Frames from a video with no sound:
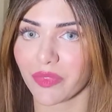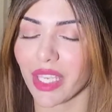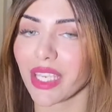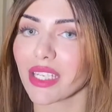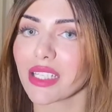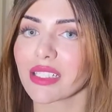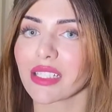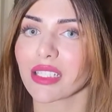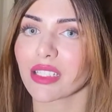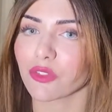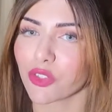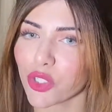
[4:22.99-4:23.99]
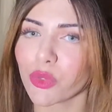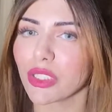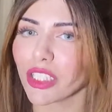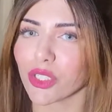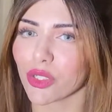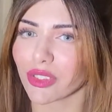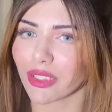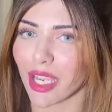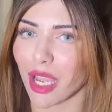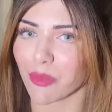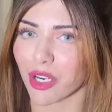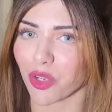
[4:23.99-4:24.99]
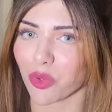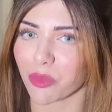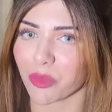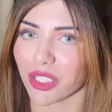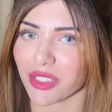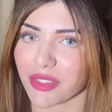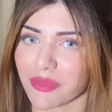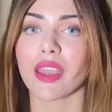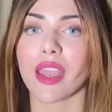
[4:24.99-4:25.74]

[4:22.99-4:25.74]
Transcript: It is truly not the camera equipment.